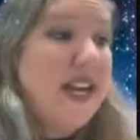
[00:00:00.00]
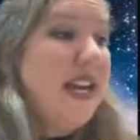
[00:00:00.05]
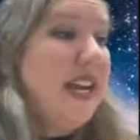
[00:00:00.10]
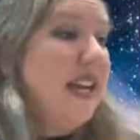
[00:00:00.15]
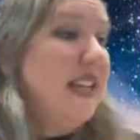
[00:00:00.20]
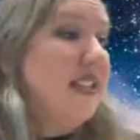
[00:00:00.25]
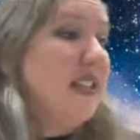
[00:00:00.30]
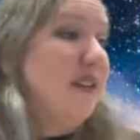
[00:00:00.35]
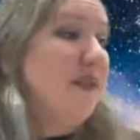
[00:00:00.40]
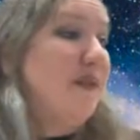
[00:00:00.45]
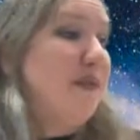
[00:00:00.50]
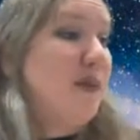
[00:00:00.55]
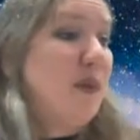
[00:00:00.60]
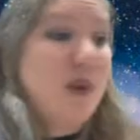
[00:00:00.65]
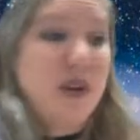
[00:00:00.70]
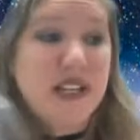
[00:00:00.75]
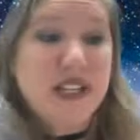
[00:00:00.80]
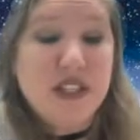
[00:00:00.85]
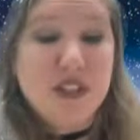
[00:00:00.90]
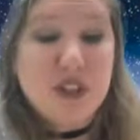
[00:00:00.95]
Is it
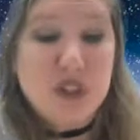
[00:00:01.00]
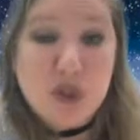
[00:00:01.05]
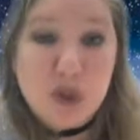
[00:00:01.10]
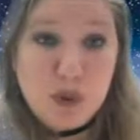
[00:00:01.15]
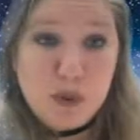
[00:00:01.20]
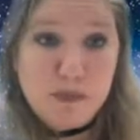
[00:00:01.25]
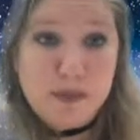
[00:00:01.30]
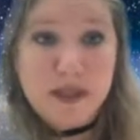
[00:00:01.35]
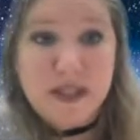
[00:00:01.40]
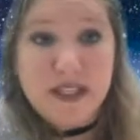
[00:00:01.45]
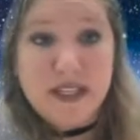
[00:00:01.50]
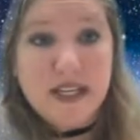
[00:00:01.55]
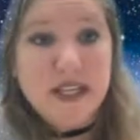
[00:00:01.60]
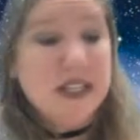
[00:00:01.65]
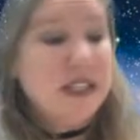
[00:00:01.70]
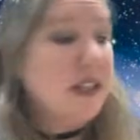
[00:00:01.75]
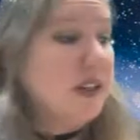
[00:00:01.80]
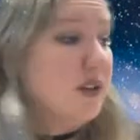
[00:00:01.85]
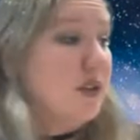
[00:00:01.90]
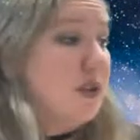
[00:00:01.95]
42
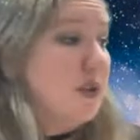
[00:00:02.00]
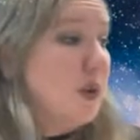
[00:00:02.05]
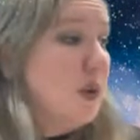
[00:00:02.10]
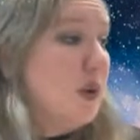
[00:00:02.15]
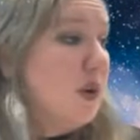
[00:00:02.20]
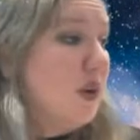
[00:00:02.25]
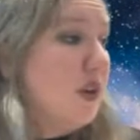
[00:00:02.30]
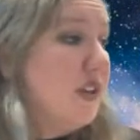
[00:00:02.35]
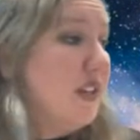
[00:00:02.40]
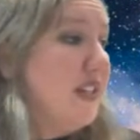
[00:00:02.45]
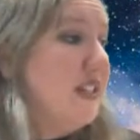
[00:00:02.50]
billion years old?